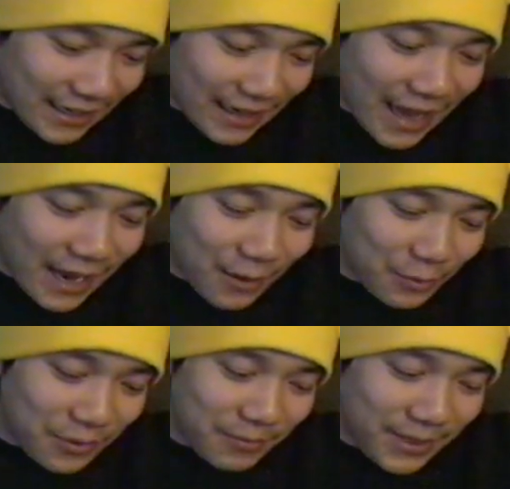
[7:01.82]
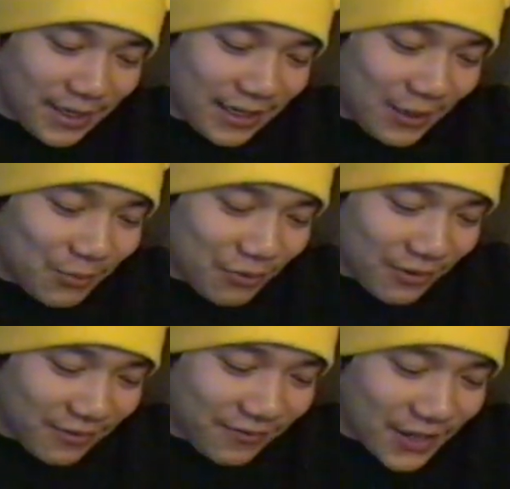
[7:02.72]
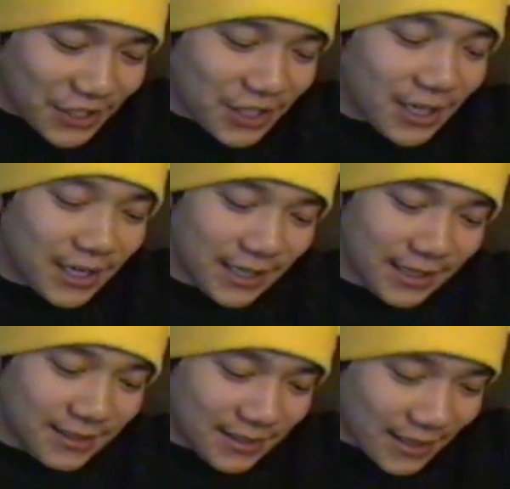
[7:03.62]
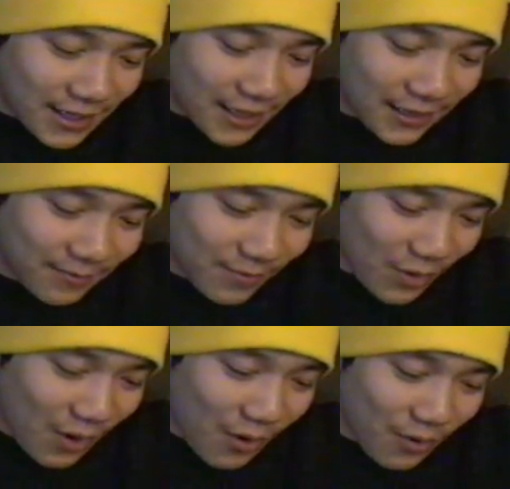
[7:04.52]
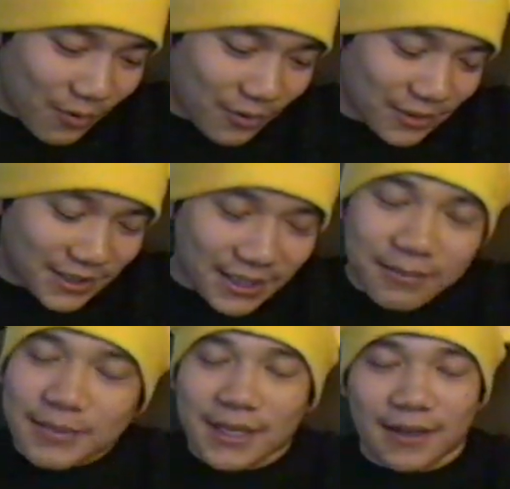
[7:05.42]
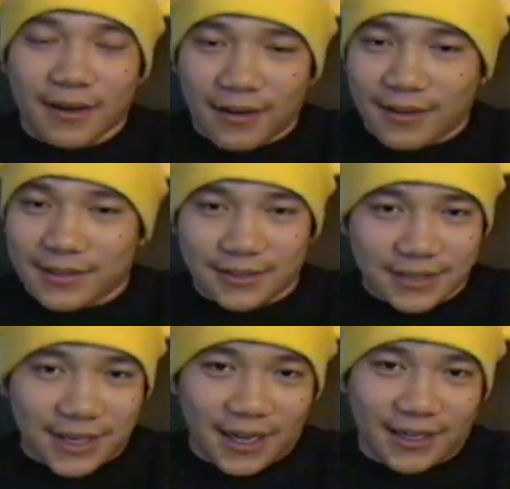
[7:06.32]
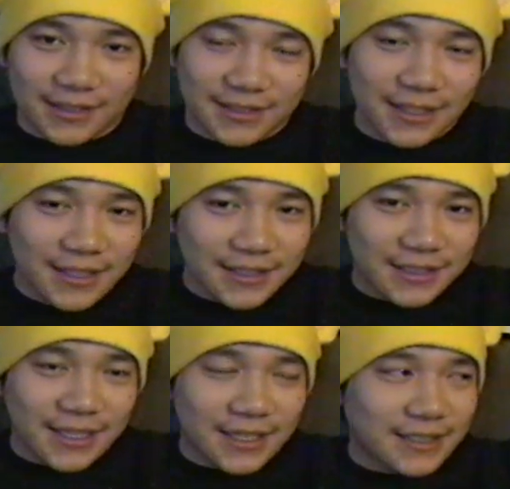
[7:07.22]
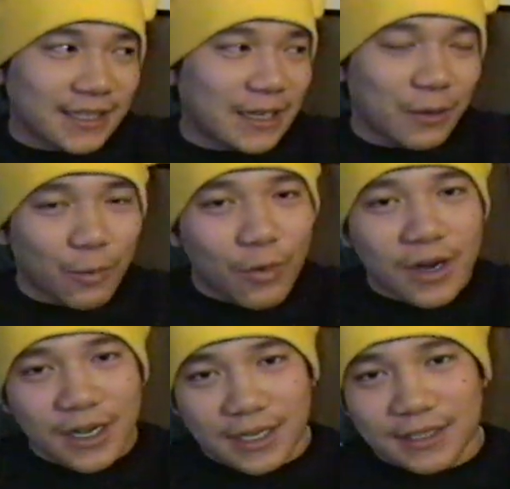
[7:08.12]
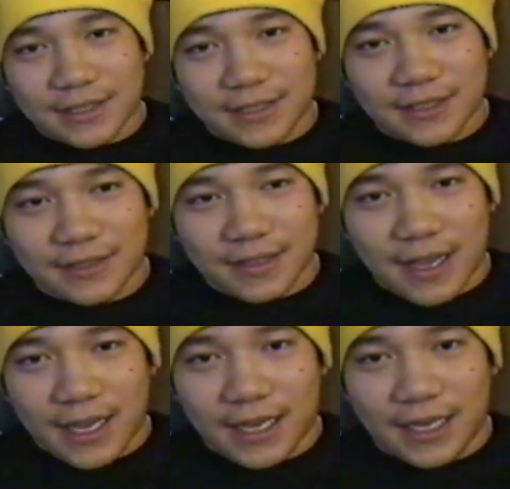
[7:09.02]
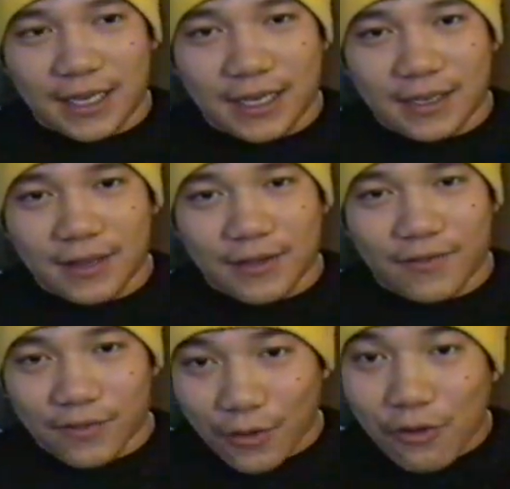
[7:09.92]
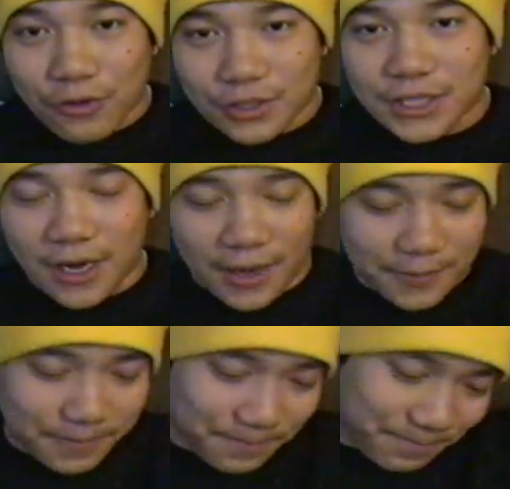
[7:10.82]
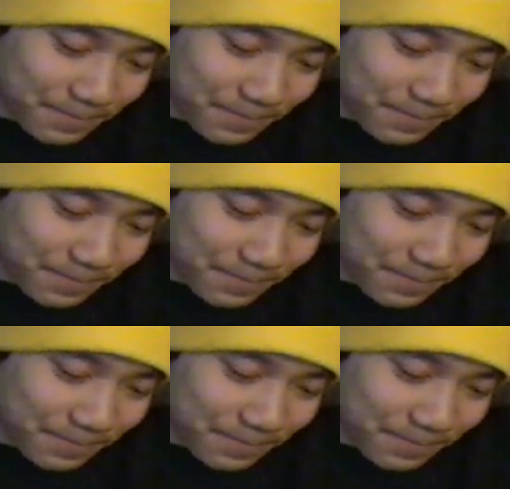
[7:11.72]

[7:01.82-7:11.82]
like that would be professionally done or something along those lines since it was a floral shop